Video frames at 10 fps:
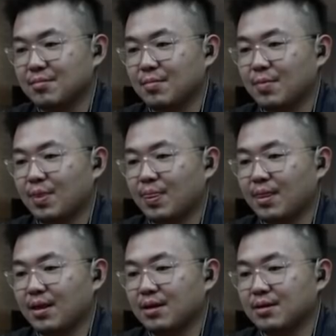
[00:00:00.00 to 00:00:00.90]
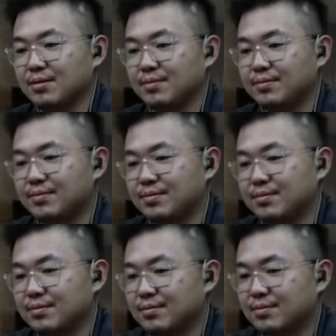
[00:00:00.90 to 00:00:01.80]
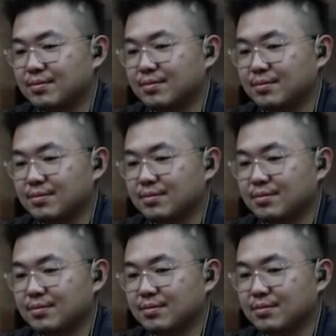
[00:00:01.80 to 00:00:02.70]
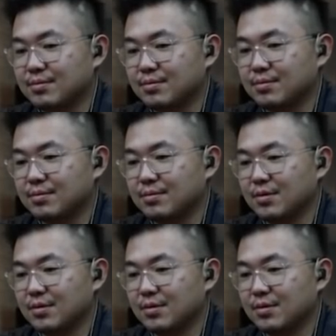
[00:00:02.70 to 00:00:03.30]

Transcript: Nobody speaks.